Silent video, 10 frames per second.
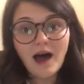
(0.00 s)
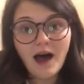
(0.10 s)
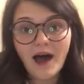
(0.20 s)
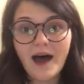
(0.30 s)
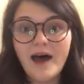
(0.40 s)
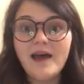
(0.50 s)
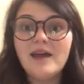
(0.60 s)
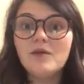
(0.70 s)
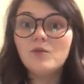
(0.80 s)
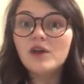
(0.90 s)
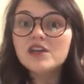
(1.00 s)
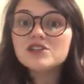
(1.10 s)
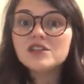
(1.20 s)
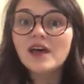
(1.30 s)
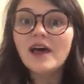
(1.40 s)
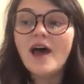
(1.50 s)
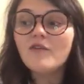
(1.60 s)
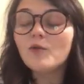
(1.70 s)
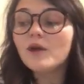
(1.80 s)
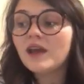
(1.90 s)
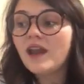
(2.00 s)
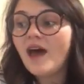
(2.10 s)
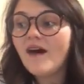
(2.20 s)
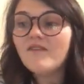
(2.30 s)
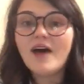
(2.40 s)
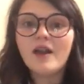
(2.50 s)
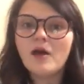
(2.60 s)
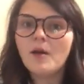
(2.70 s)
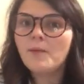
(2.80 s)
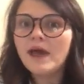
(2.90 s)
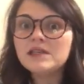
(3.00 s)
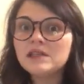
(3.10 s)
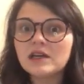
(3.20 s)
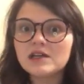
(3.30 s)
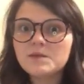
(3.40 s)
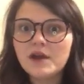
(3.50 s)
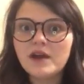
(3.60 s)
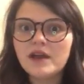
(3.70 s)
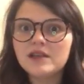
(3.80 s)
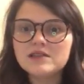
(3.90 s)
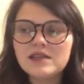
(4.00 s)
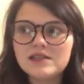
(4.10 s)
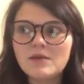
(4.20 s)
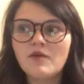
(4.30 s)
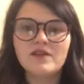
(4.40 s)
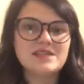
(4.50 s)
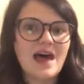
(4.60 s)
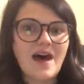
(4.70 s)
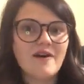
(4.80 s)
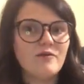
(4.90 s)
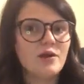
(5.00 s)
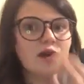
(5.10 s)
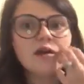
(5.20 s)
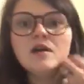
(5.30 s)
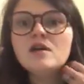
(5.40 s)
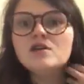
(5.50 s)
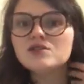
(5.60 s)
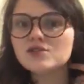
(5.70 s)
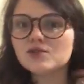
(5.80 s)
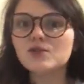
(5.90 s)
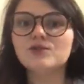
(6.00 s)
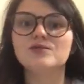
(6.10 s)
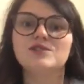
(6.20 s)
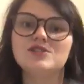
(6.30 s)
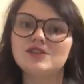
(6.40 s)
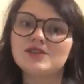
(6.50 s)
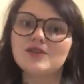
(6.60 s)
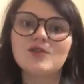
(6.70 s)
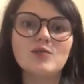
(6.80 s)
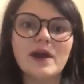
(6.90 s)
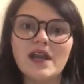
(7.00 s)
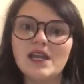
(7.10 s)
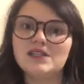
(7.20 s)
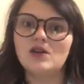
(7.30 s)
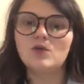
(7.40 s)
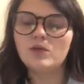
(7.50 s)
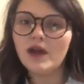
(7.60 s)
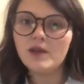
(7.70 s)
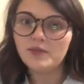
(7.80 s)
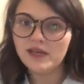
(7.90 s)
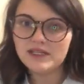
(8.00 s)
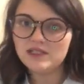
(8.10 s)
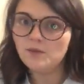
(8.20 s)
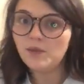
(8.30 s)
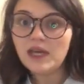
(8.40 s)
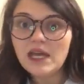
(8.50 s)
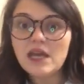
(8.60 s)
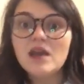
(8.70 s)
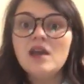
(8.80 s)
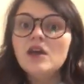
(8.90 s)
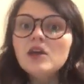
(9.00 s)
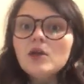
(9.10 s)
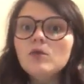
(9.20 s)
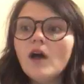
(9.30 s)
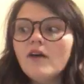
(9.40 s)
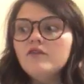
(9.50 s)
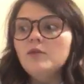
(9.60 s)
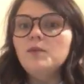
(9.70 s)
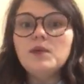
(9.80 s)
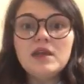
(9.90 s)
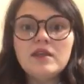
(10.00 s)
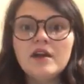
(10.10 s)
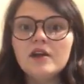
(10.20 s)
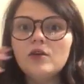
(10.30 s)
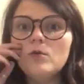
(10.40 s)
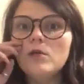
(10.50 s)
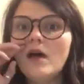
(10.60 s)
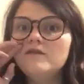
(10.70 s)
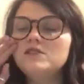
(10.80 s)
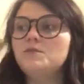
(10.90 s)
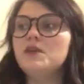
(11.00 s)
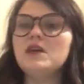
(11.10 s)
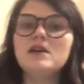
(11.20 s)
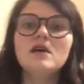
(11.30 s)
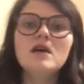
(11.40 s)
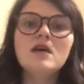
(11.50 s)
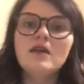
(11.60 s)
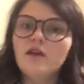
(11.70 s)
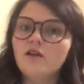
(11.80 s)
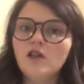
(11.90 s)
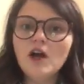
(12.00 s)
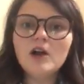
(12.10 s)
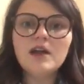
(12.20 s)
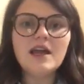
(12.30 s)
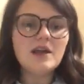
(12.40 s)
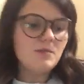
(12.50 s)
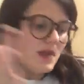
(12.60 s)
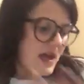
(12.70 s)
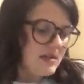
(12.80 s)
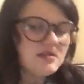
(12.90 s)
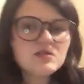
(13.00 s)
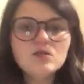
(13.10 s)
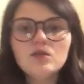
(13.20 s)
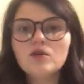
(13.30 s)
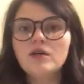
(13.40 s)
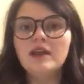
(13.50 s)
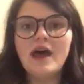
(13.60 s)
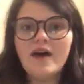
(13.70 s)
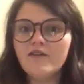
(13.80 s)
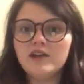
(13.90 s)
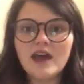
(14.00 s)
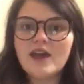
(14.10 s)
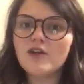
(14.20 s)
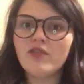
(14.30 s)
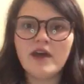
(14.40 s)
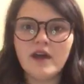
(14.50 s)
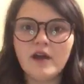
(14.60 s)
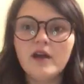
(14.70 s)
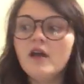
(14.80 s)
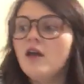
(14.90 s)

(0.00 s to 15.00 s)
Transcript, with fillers: I wish that everyone can have that amazing experience that some of us have where school is just great. It's a great place to be. You love to be there. You love to be there learning and be in school, and every day you're there.